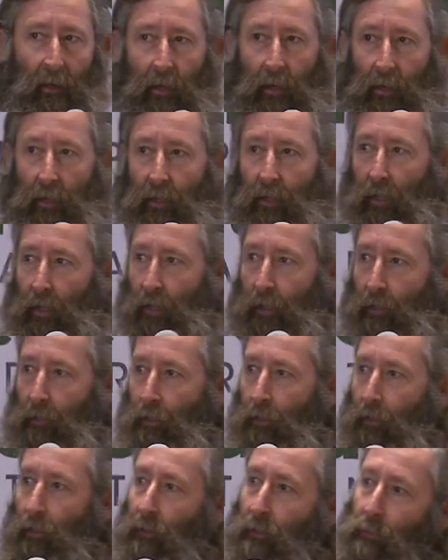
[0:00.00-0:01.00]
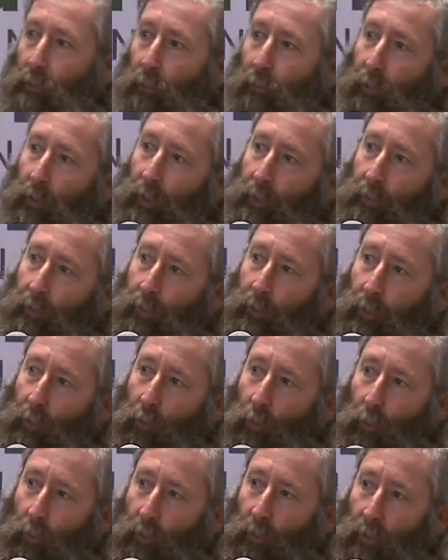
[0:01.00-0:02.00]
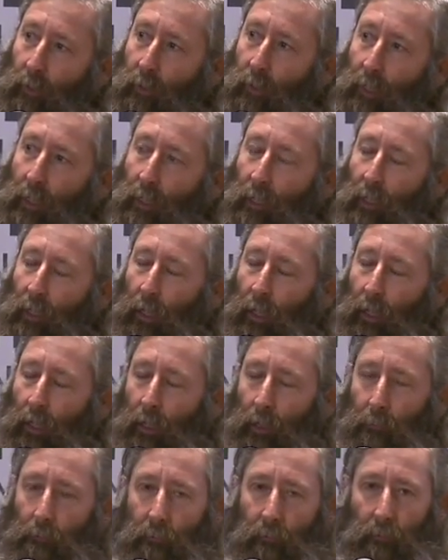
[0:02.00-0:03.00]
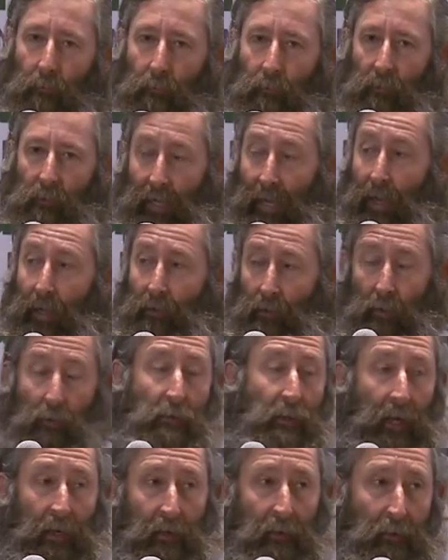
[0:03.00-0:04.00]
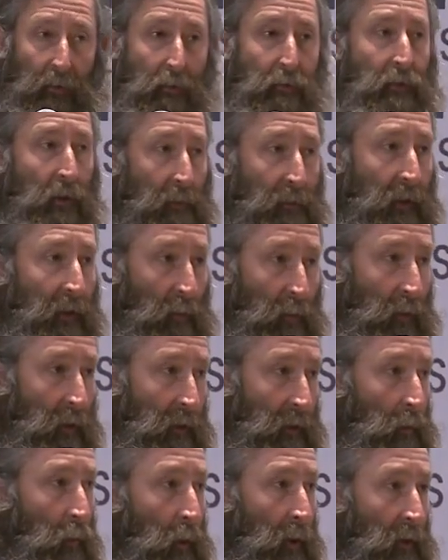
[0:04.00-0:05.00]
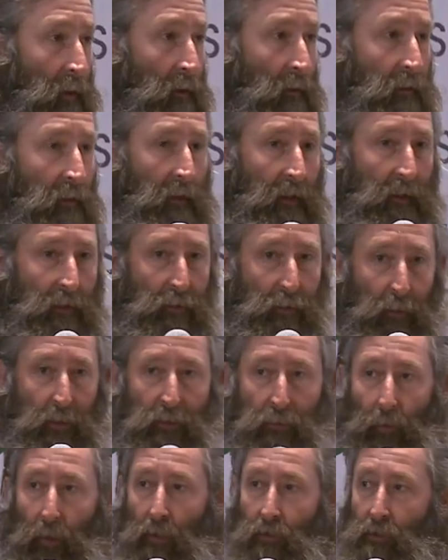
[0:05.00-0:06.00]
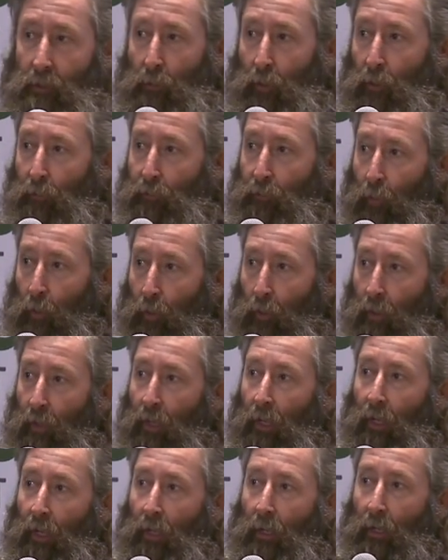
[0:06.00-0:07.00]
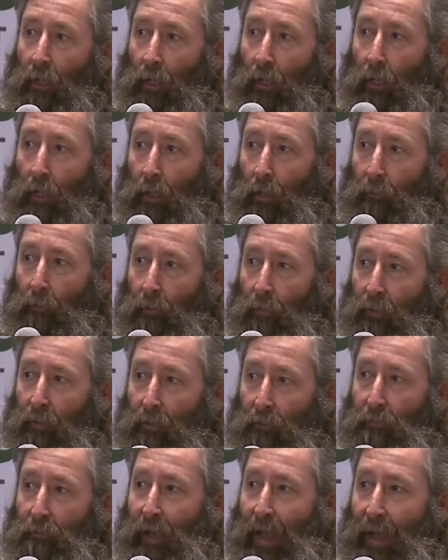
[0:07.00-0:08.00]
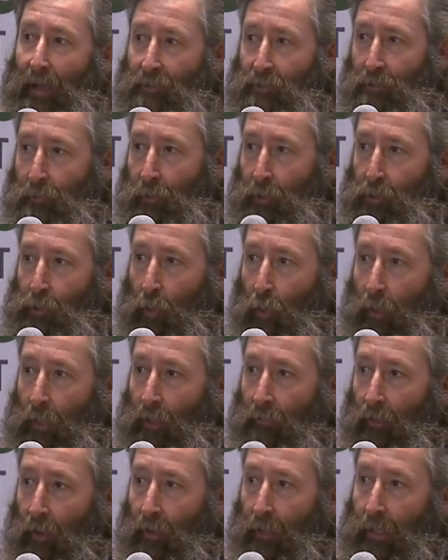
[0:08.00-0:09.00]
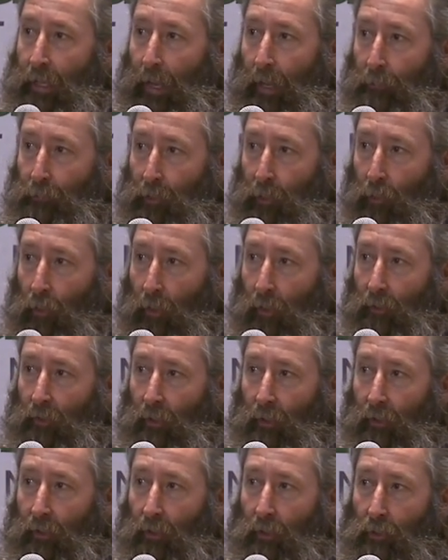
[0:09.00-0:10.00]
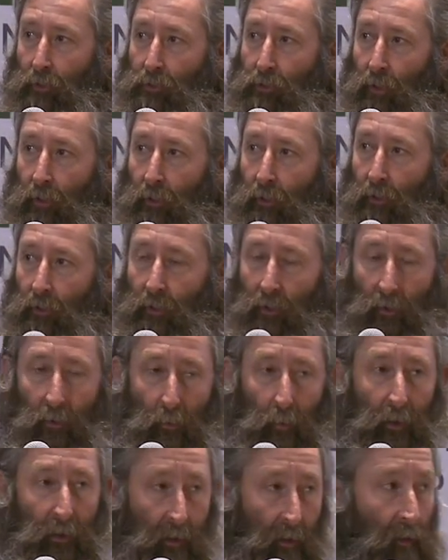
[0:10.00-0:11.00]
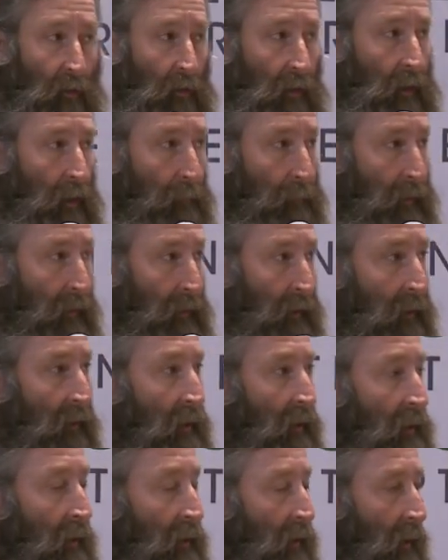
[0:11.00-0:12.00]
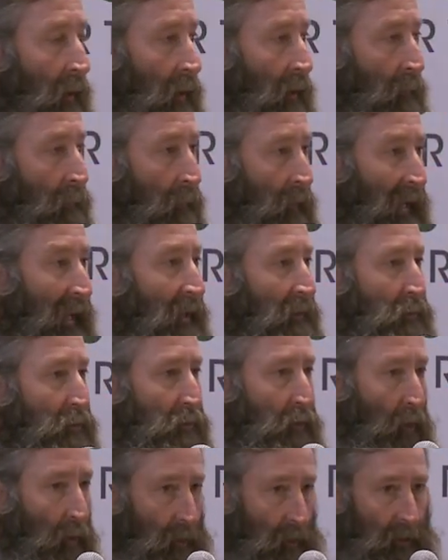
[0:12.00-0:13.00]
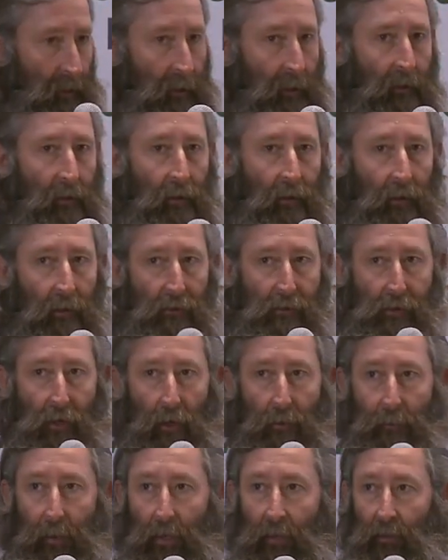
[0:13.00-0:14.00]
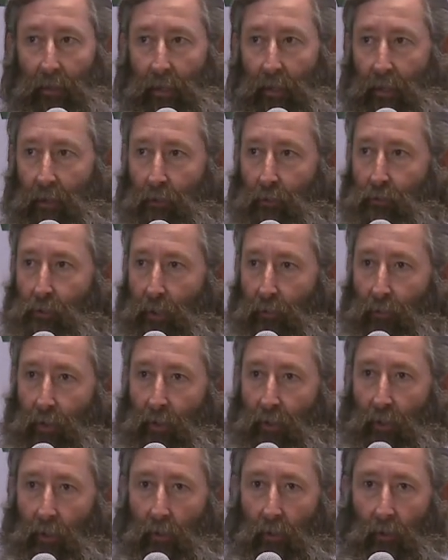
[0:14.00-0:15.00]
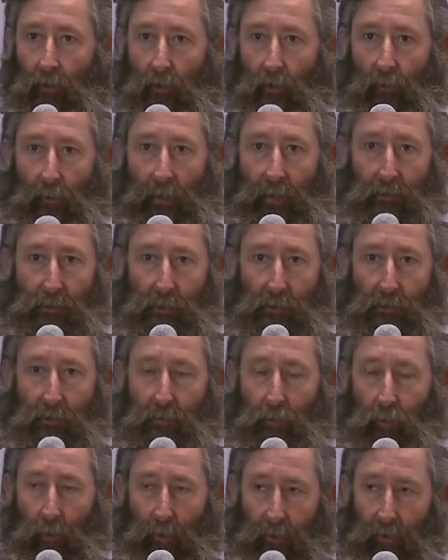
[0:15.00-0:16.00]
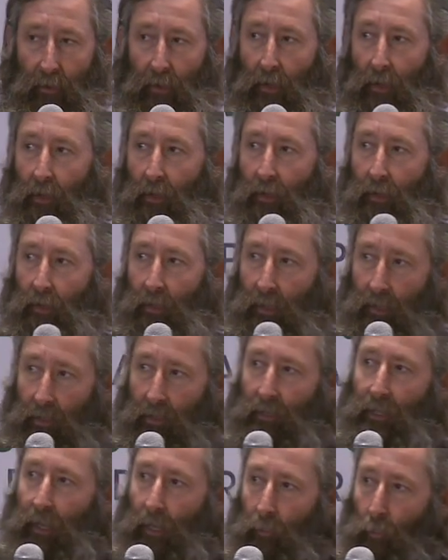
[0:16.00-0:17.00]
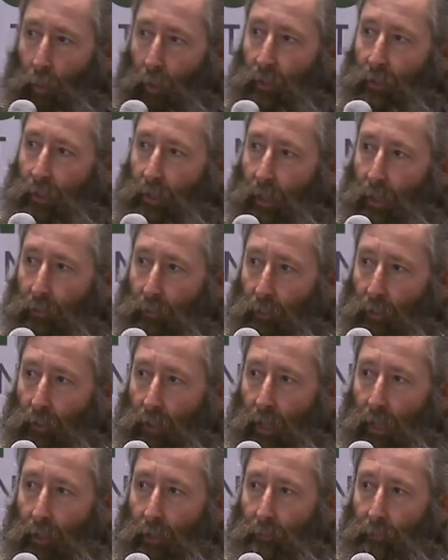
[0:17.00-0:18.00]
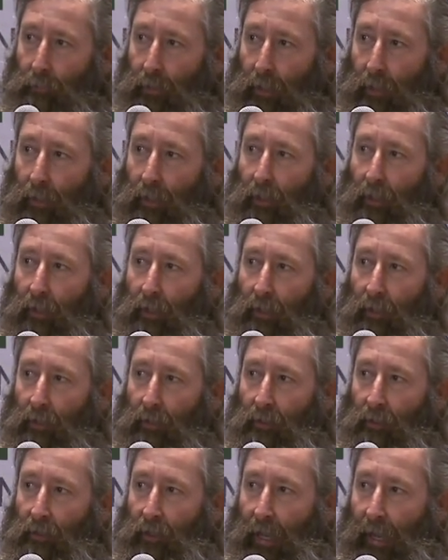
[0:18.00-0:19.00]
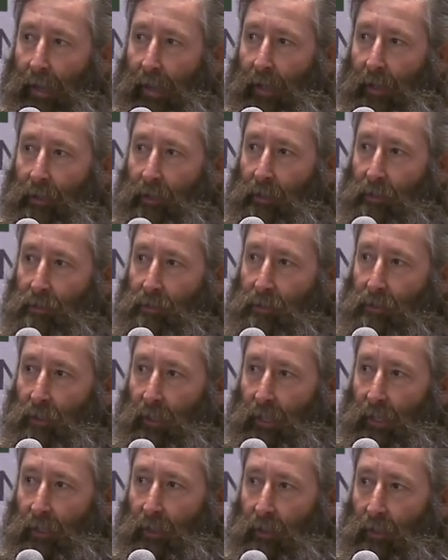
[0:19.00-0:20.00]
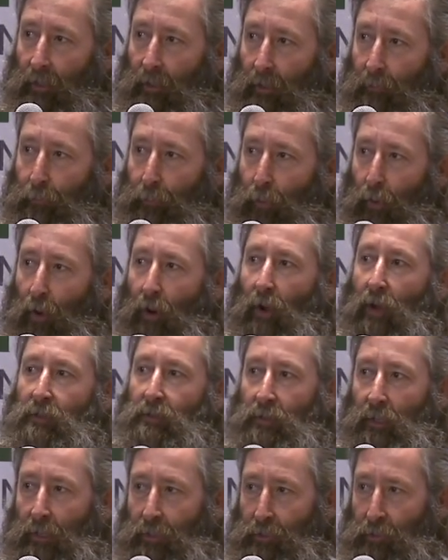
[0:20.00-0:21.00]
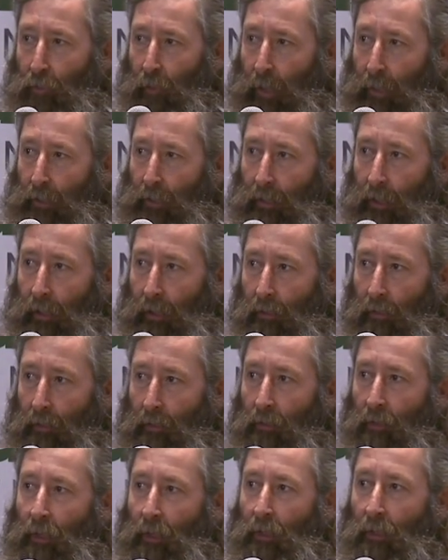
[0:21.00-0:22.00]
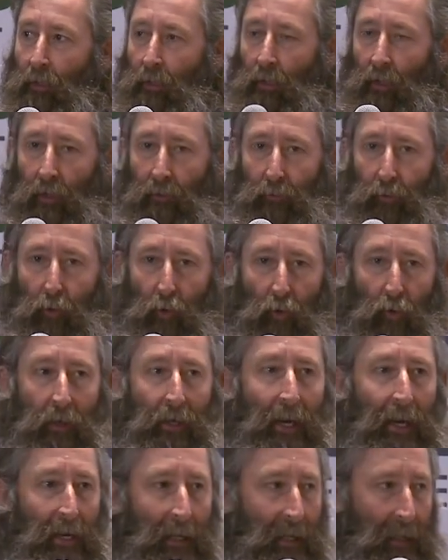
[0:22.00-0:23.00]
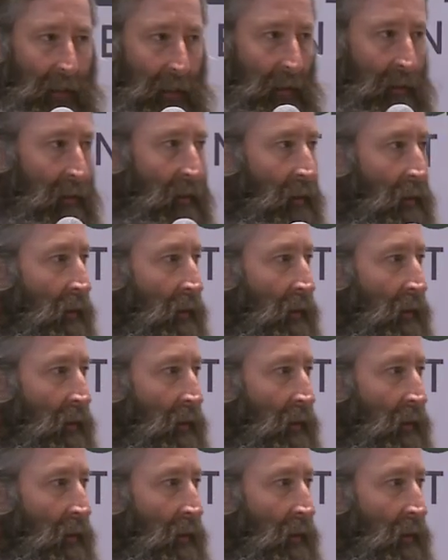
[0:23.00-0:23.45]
Honeycutt is over there in the corner. Um, Tad knows how to do something really well. He is responsible for um, the vast majority of all the capture work that occurs on uh, within our company um, externally. Uh, John Bailey handles everything on our ranches. With he and Tad work together a lot, but Tad is in the process right now of creating